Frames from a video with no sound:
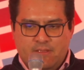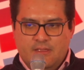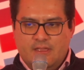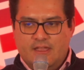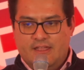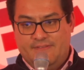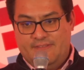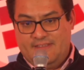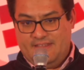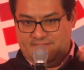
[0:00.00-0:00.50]

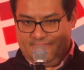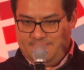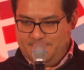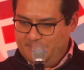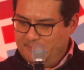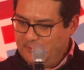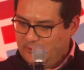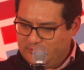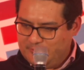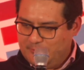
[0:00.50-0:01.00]
And there's
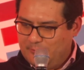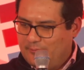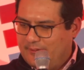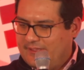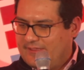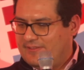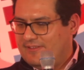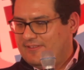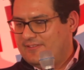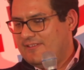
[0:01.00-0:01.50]
multiple
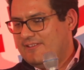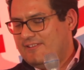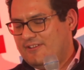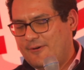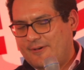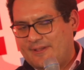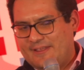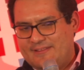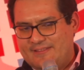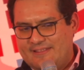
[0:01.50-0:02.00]
ways in
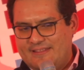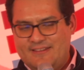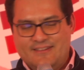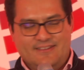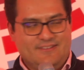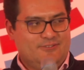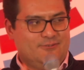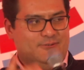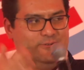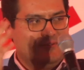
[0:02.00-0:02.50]
going into that. I
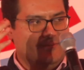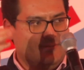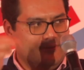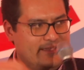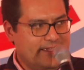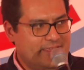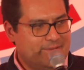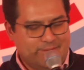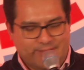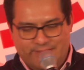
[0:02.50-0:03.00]
could talk all
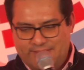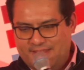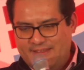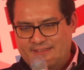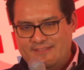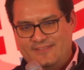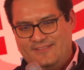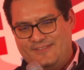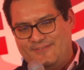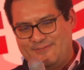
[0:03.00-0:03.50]
day about
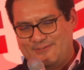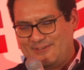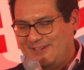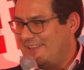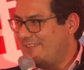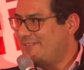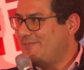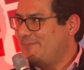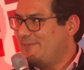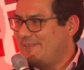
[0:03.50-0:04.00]
that. Don't
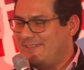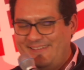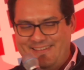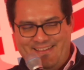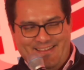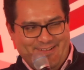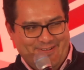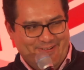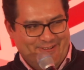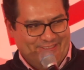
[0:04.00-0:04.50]
challenge me
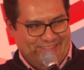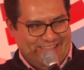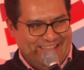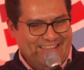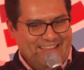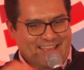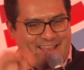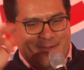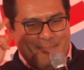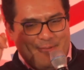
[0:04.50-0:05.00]
on that.
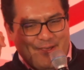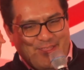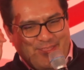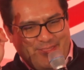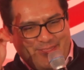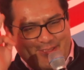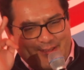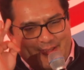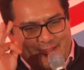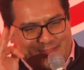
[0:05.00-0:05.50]
But
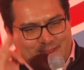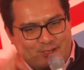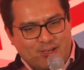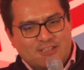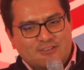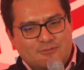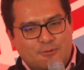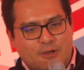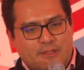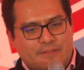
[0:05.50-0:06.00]
the
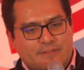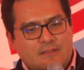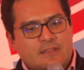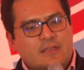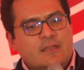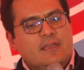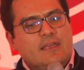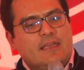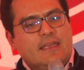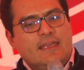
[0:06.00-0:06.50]
third one
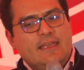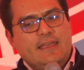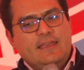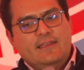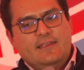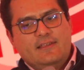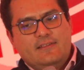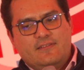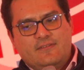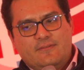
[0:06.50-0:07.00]

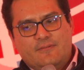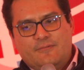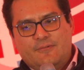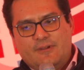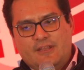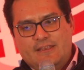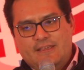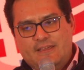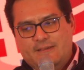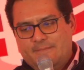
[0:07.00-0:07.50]
is
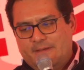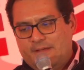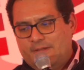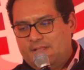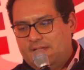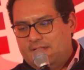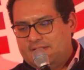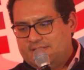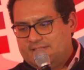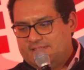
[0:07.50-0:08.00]
really about
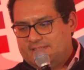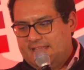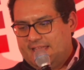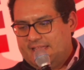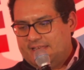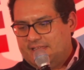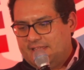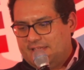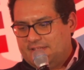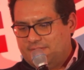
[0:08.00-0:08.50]

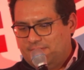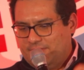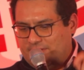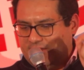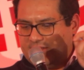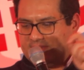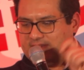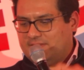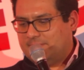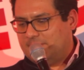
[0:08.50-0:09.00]
understanding your
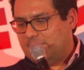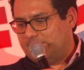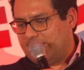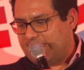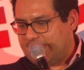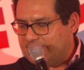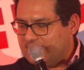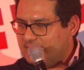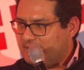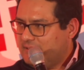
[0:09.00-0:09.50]
customer
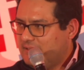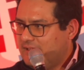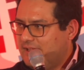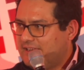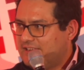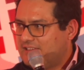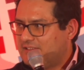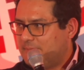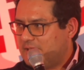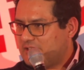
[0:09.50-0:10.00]
base,
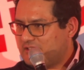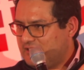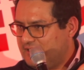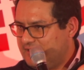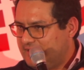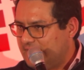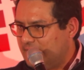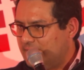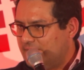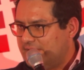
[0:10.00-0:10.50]
and especially
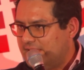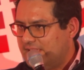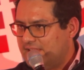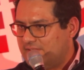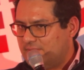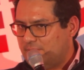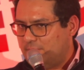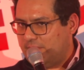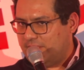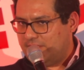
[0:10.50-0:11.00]

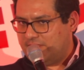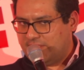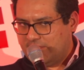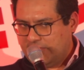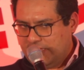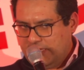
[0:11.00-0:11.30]
nowadays with